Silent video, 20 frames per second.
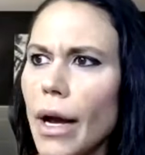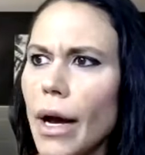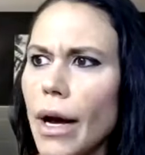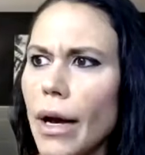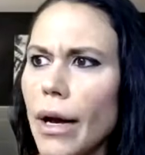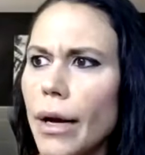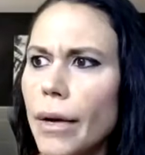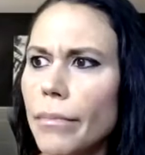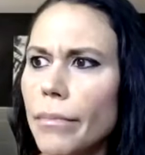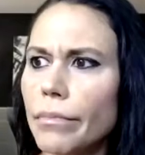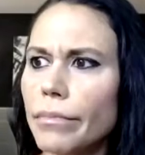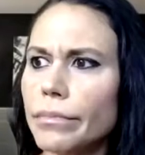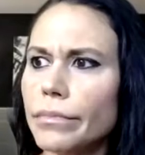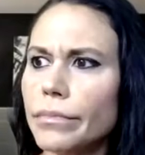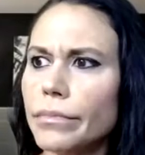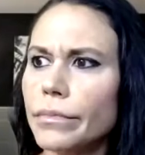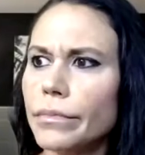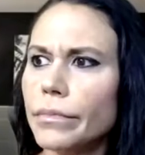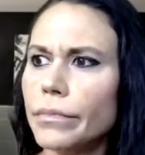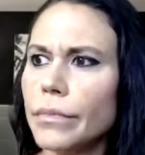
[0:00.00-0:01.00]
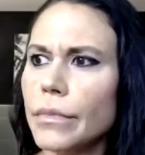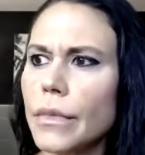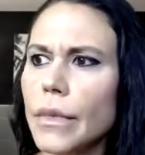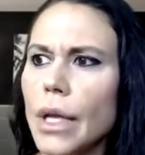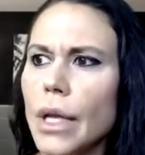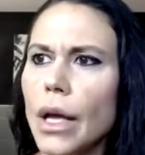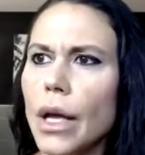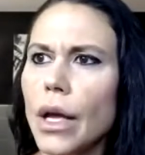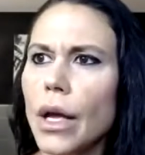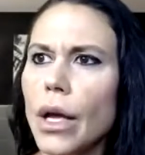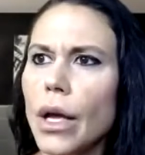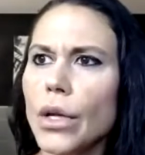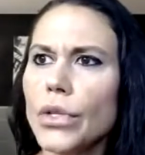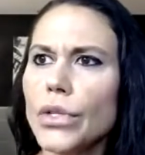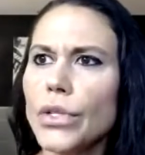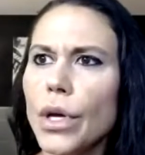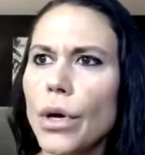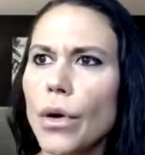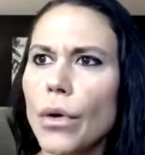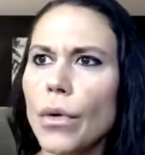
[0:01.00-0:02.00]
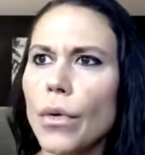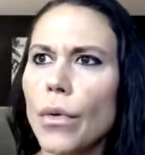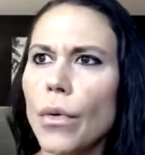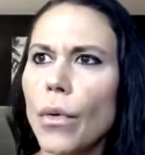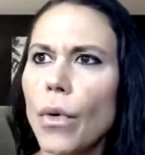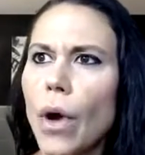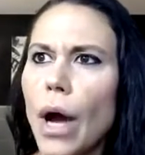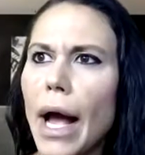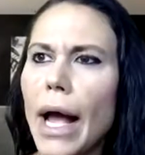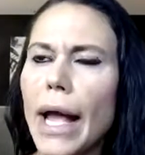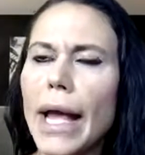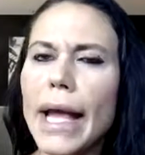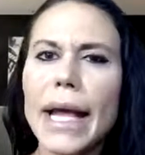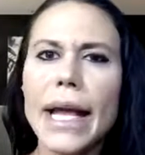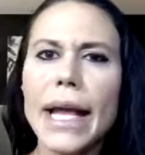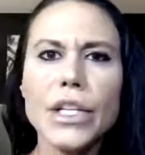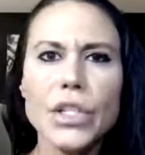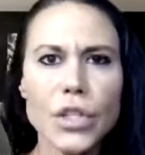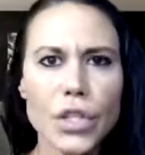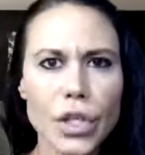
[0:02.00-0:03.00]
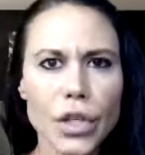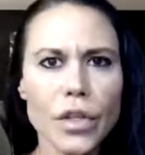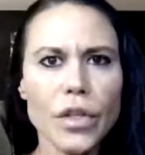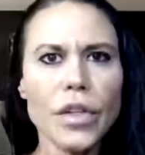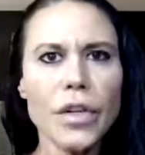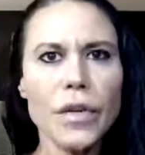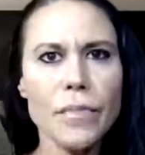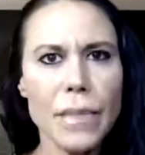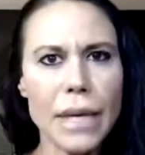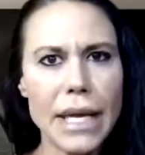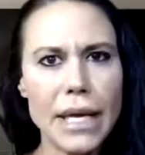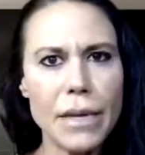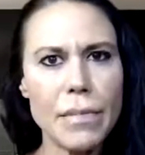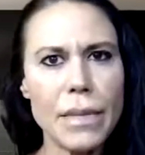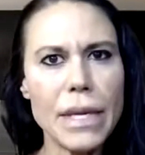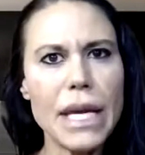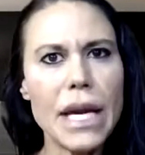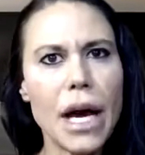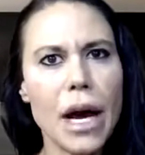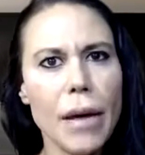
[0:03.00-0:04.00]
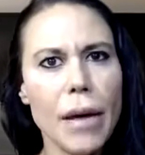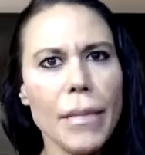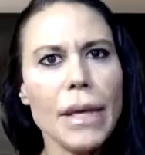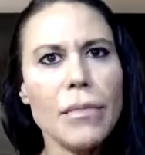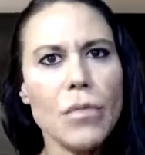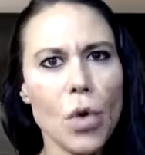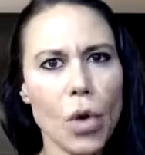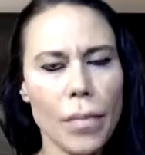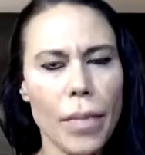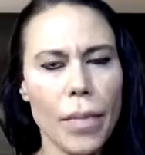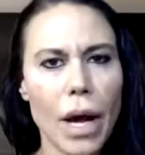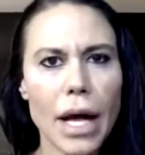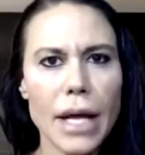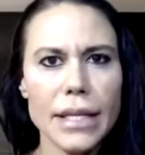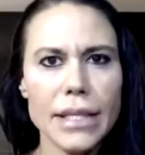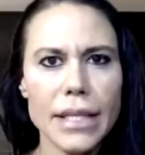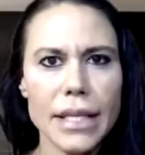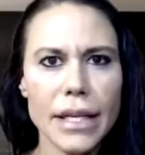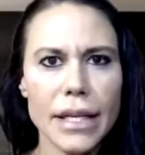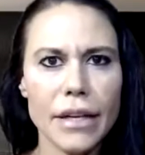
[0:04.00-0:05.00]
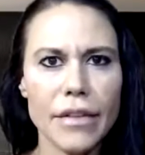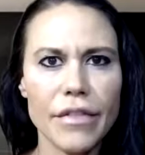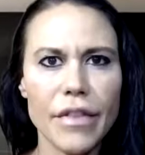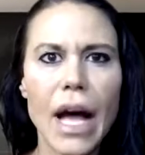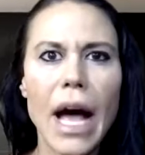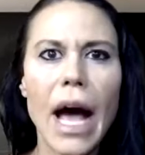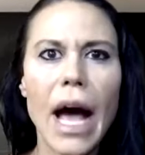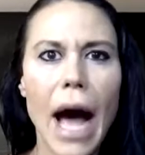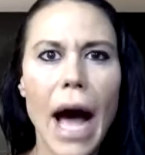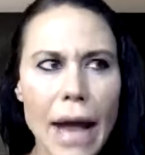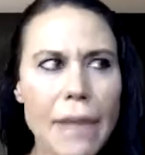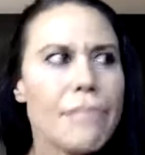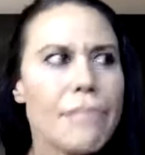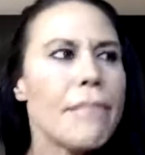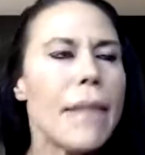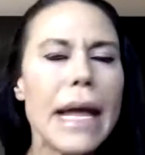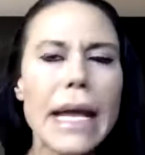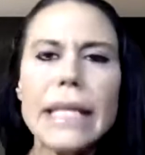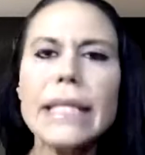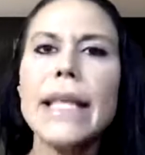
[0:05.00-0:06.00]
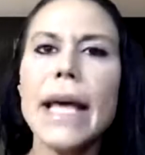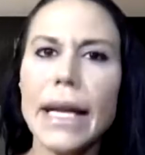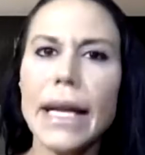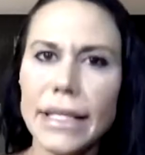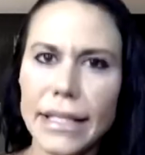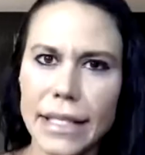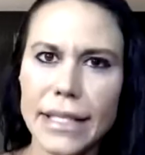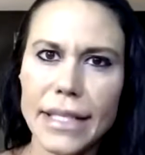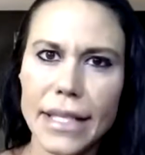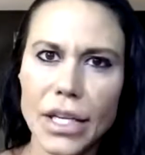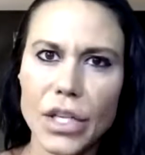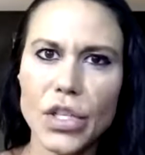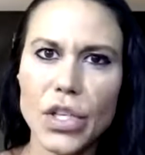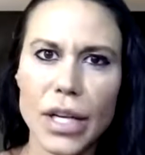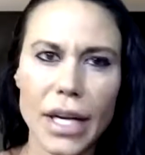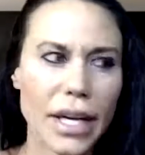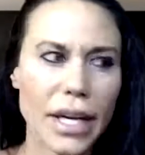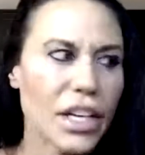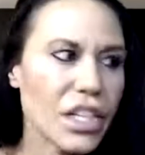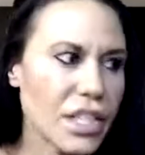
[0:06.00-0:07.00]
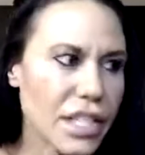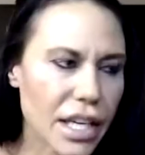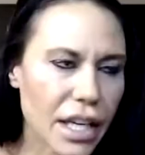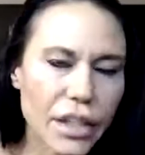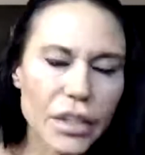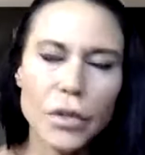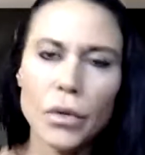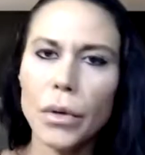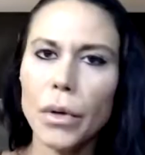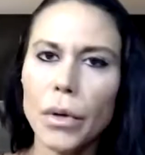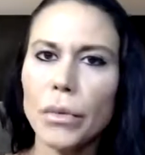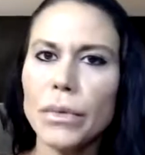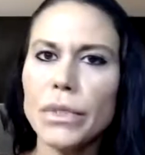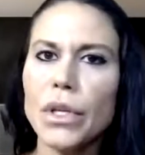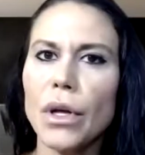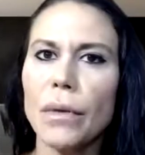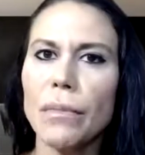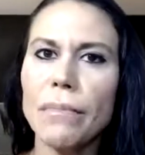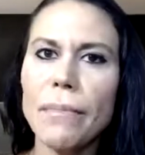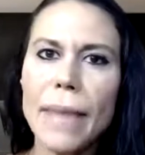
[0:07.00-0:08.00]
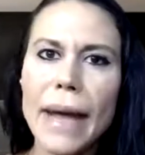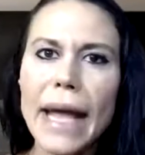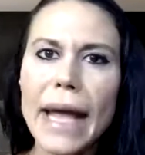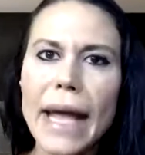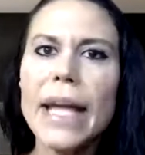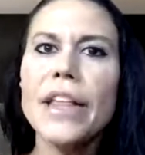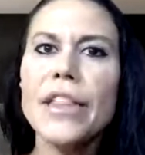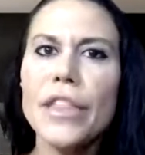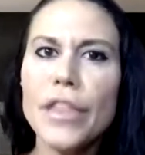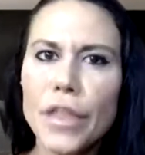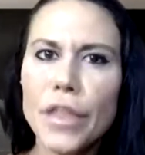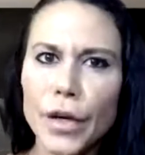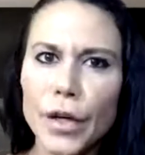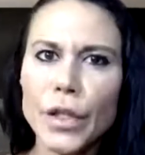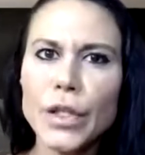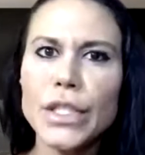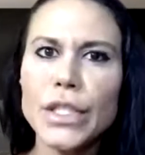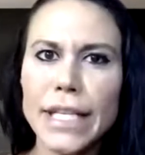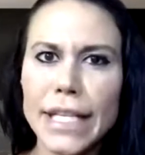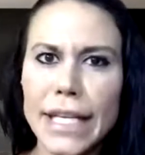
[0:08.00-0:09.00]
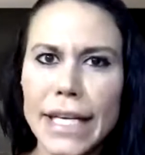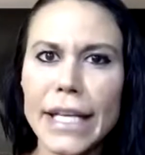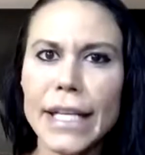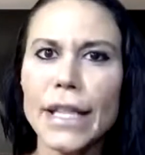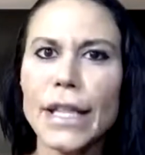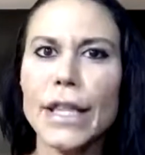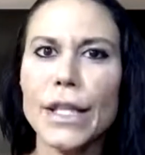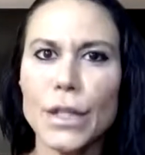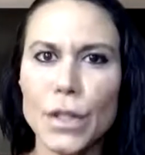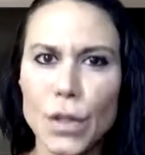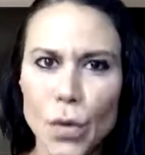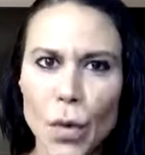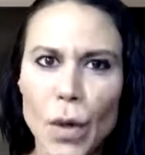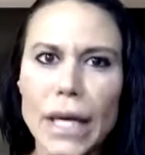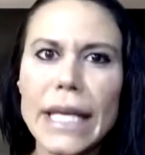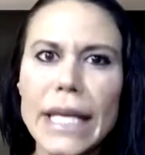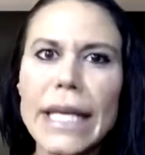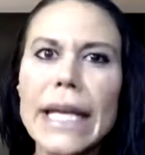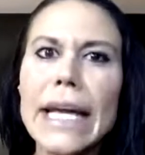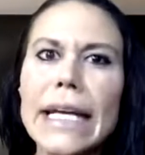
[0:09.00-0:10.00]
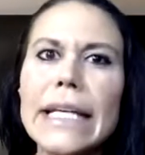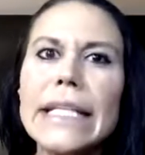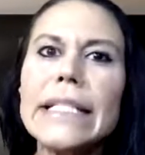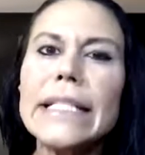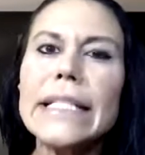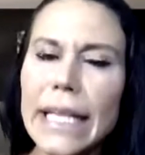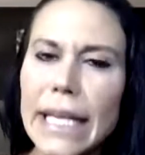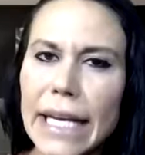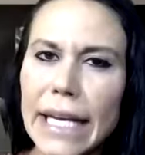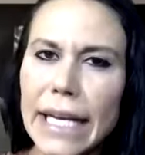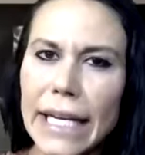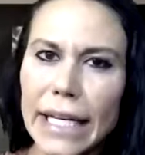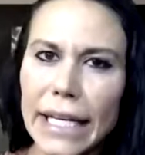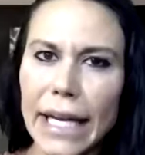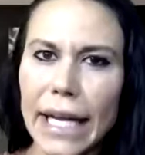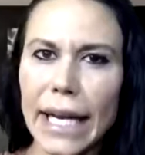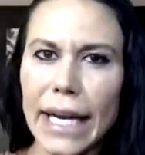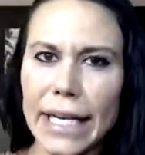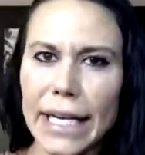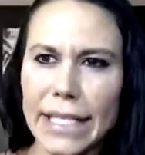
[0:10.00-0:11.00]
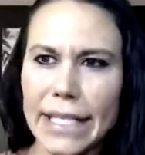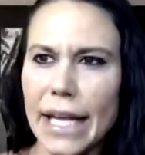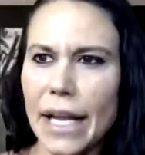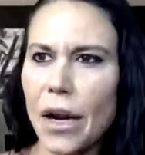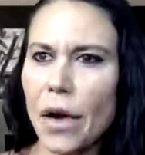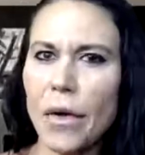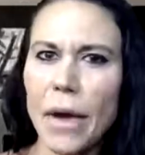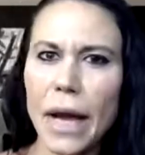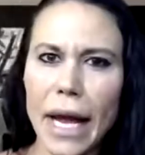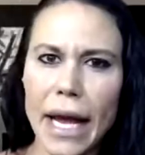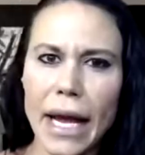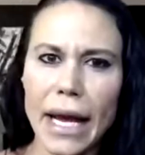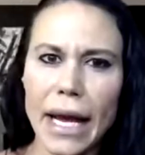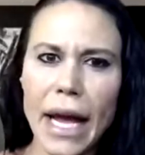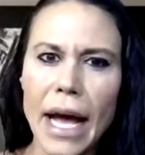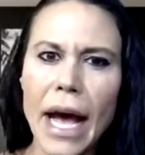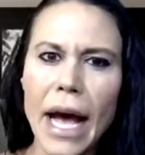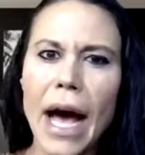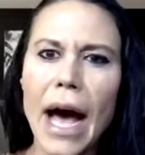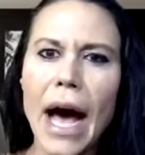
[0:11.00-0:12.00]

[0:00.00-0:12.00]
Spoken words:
um so it took me becoming more positive. I made that decision. I could tell you it was on May 13th, 2018, and I said, "Okay,